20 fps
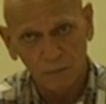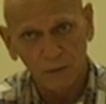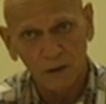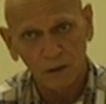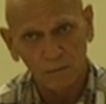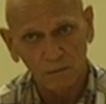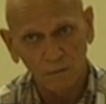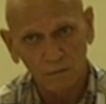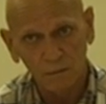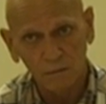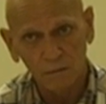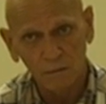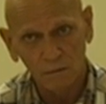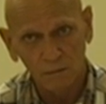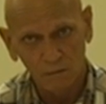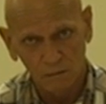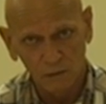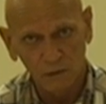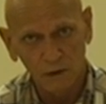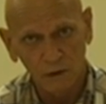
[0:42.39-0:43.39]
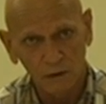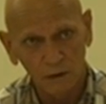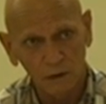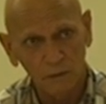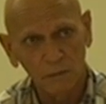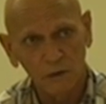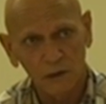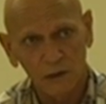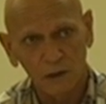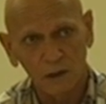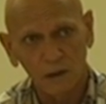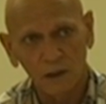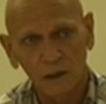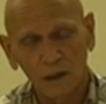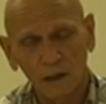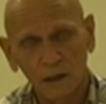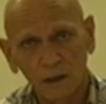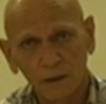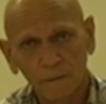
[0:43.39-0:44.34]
the mission there.